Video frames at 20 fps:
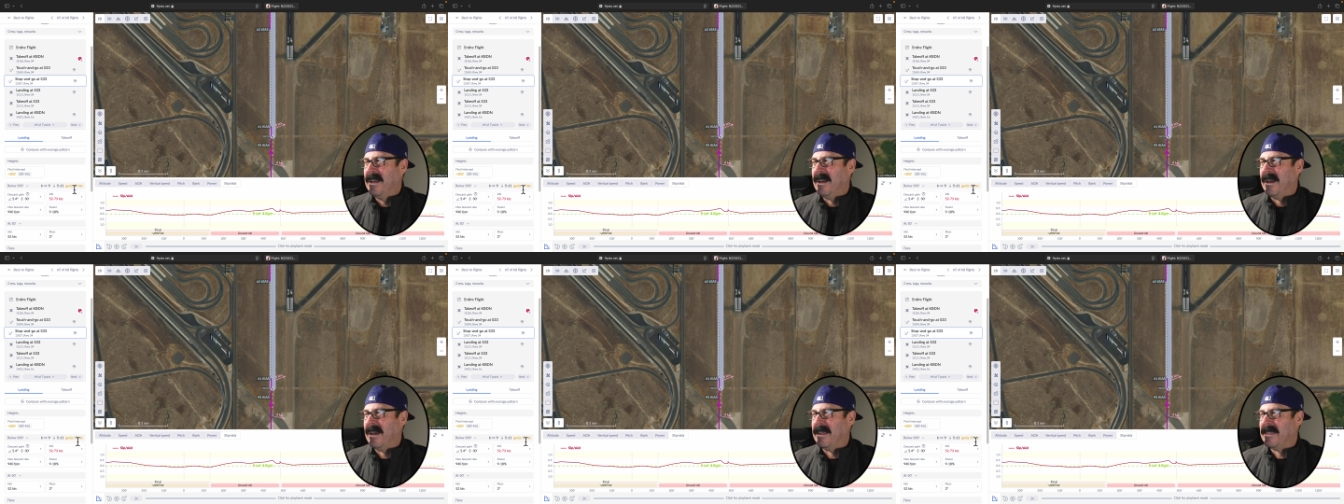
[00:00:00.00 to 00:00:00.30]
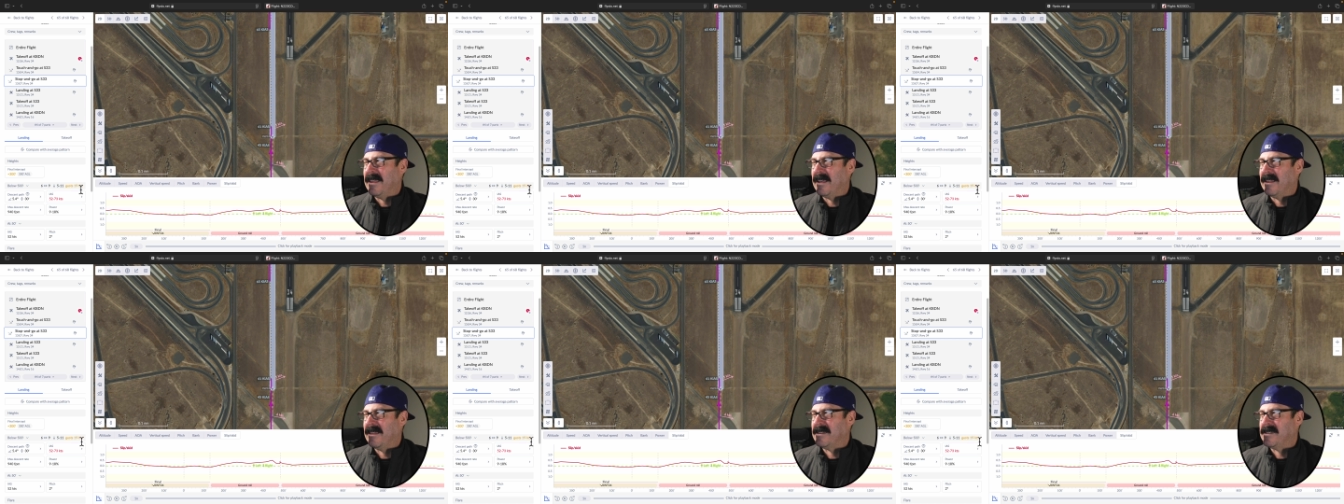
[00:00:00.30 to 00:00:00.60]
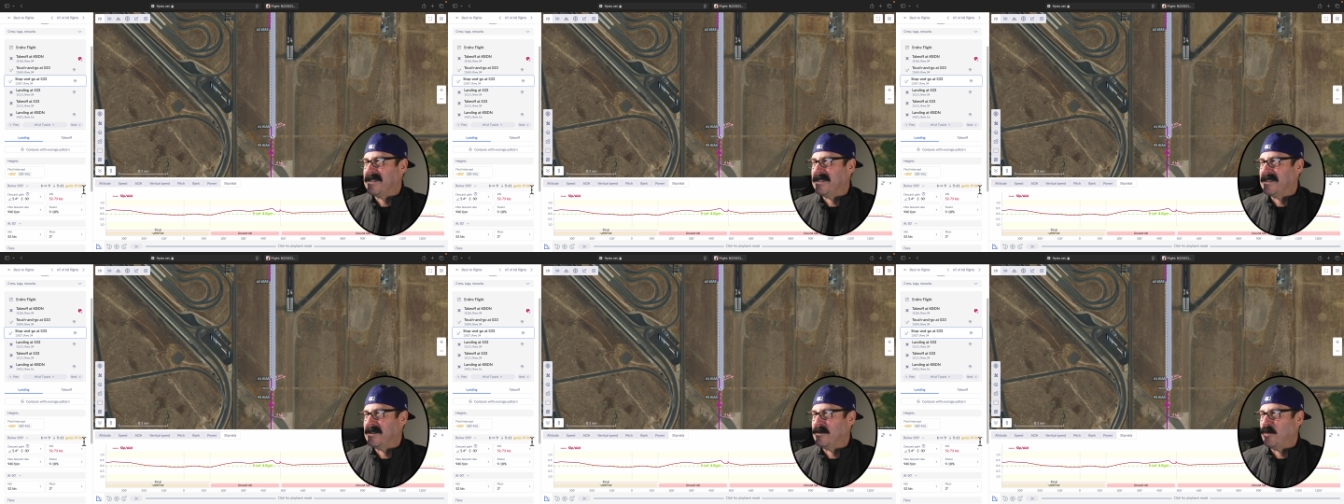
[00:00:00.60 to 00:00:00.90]
I think
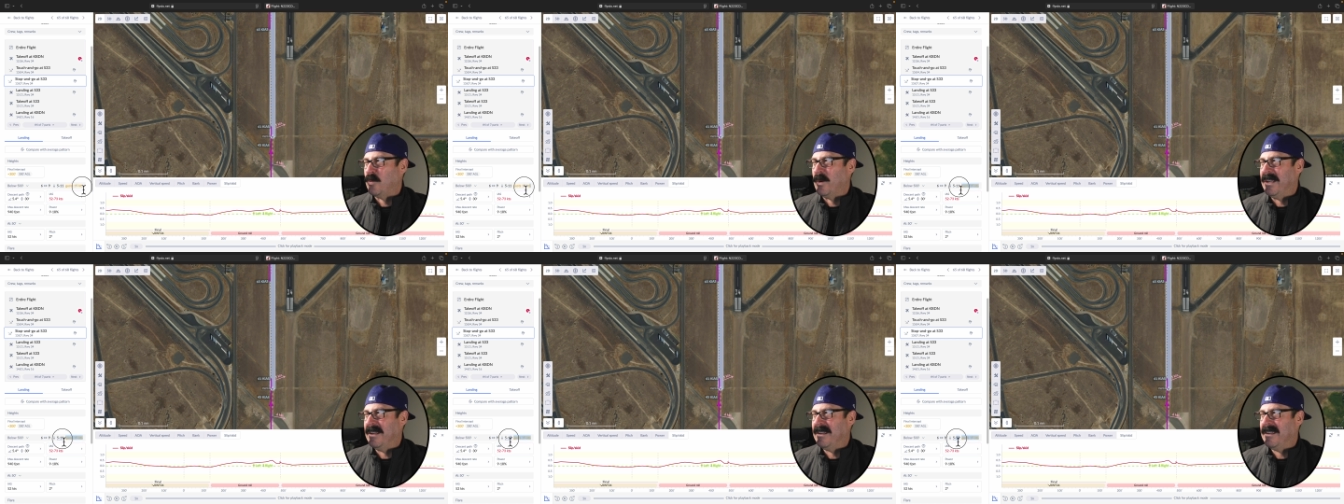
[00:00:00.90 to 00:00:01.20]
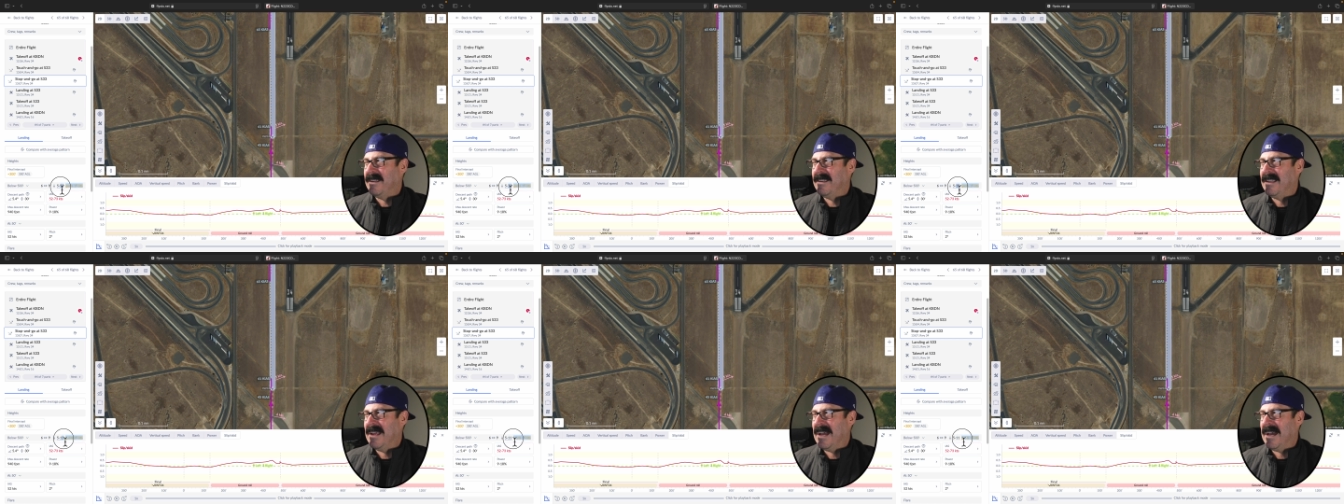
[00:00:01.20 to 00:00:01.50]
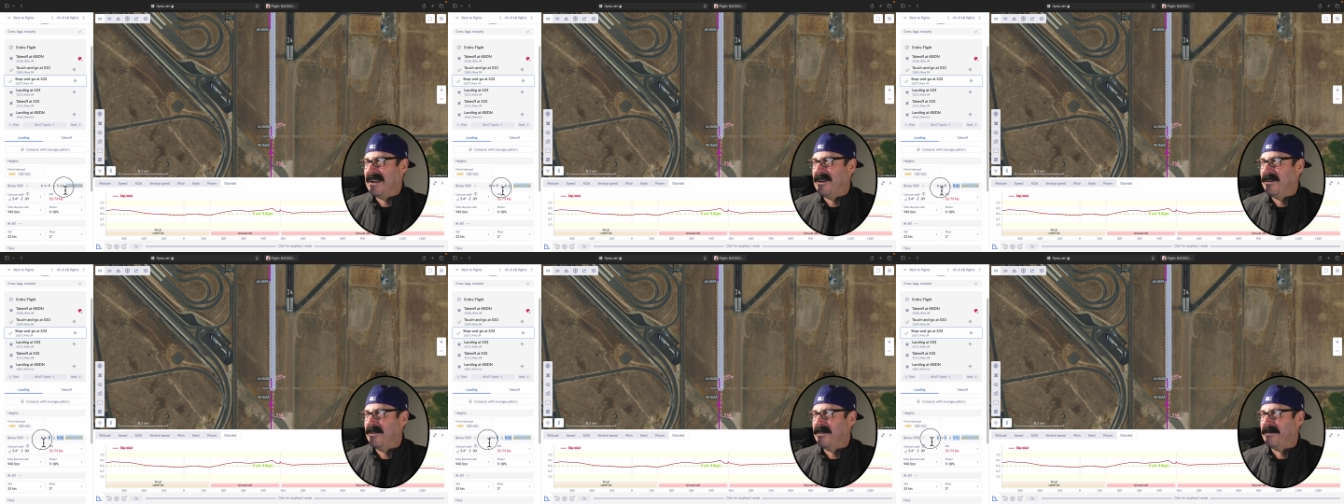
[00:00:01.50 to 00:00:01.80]
this is wind
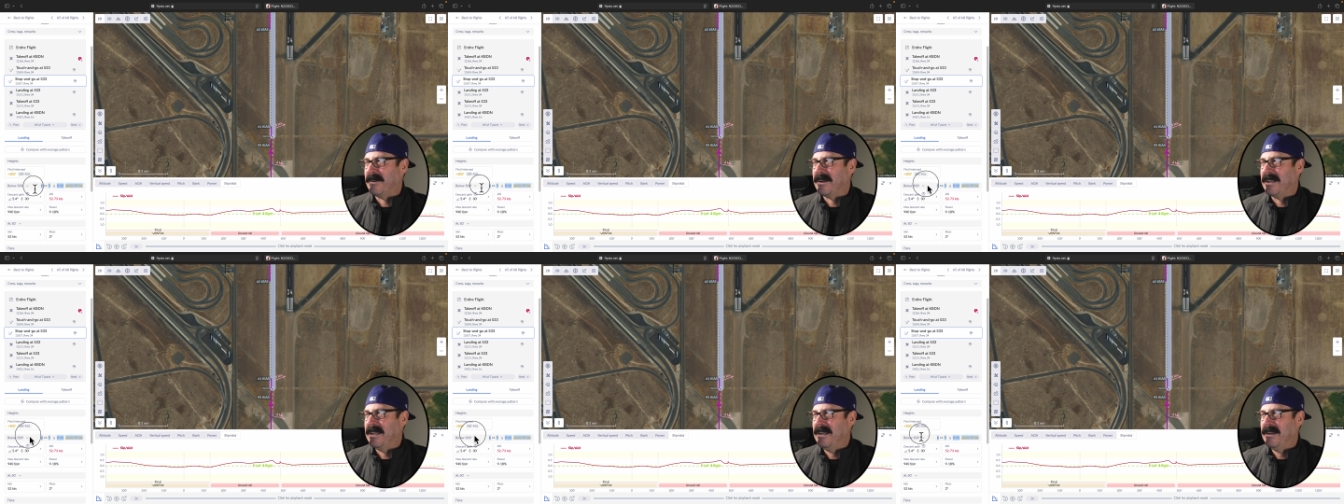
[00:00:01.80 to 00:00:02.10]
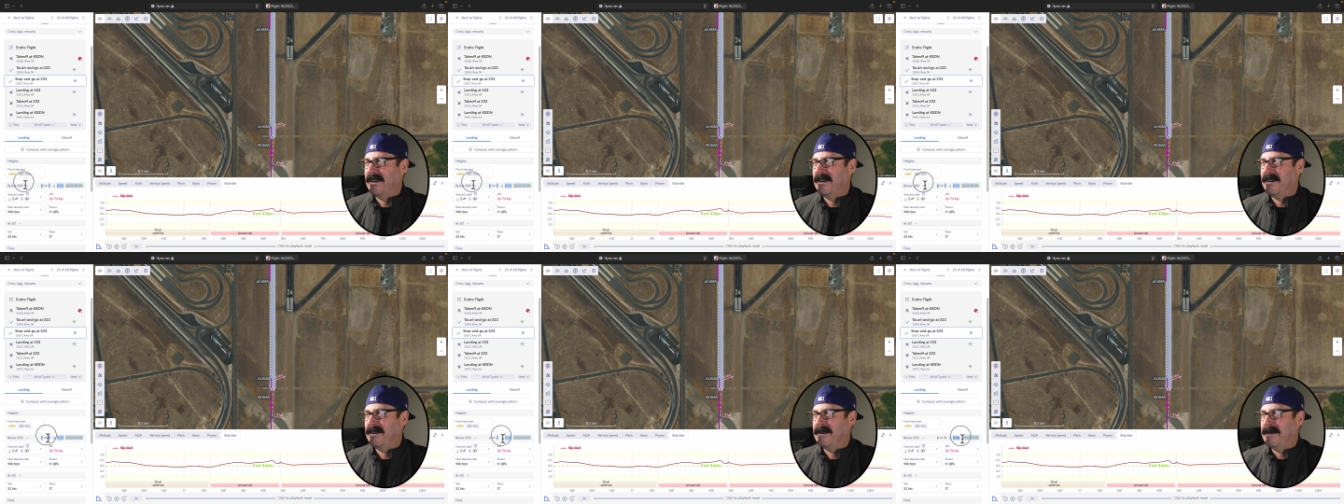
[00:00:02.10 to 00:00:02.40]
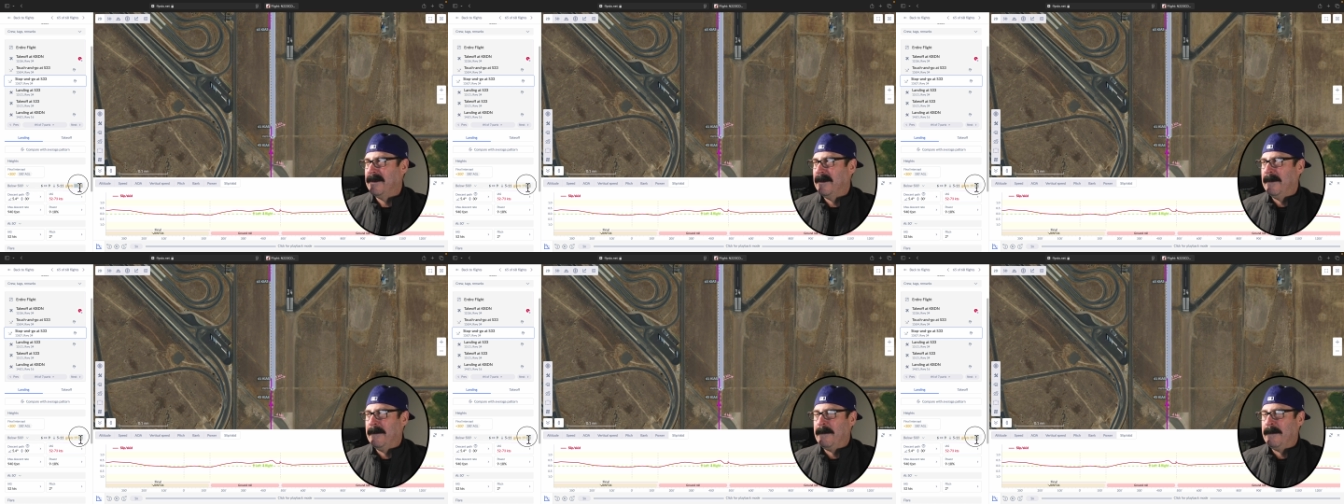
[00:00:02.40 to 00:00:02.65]
data over here,